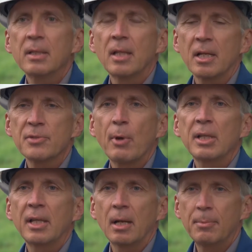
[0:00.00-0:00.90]
That is
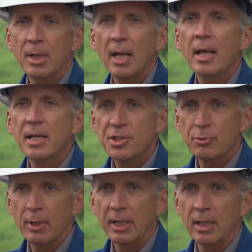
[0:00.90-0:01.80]
why the Alberta Energy
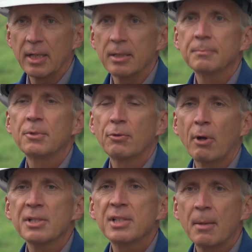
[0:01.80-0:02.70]
Regulator
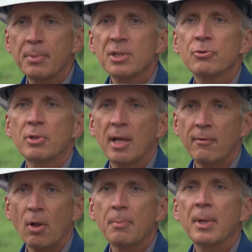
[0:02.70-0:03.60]
requires companies to
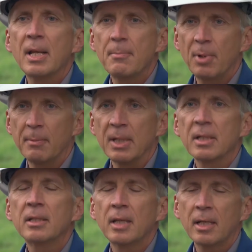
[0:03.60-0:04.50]
develop and implement
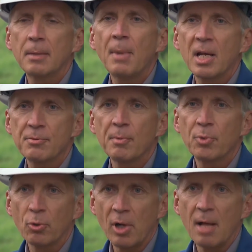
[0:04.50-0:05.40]
integrity management
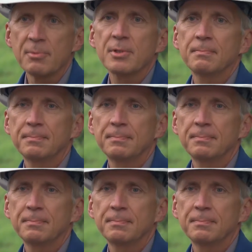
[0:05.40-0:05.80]
programs.